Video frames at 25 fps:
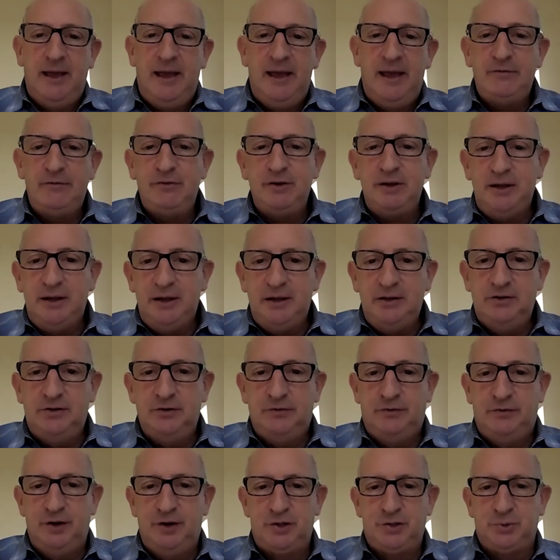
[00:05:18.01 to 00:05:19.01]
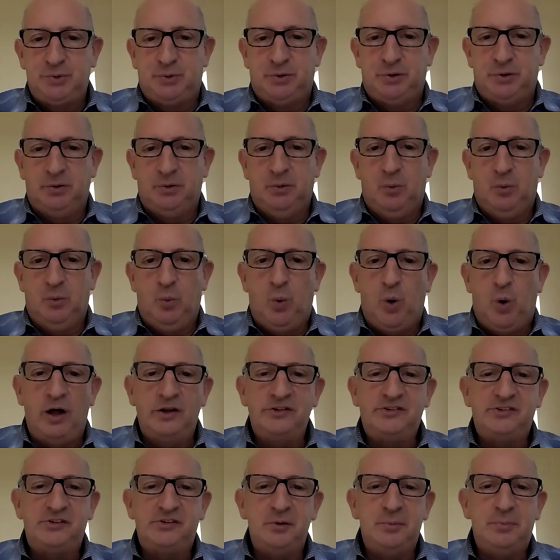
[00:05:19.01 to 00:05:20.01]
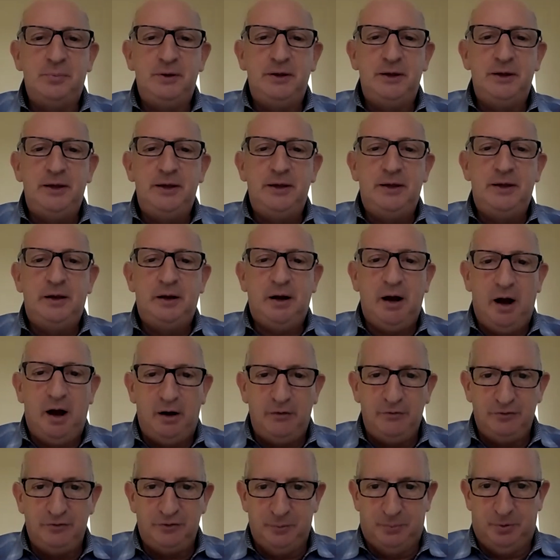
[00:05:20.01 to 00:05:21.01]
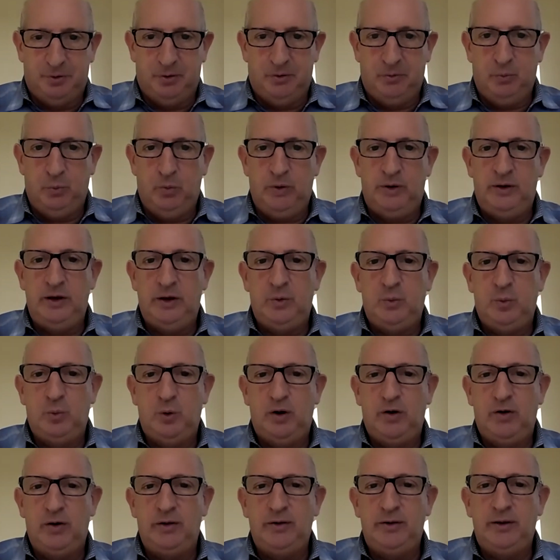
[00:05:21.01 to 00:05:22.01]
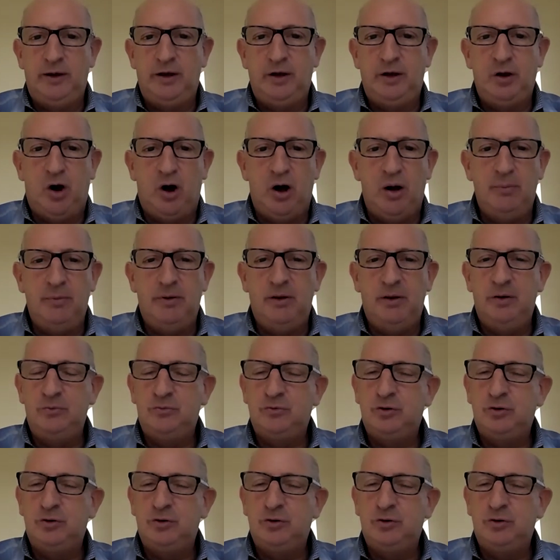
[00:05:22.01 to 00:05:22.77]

Every individual wants to be comfortable when they're wearing their garment,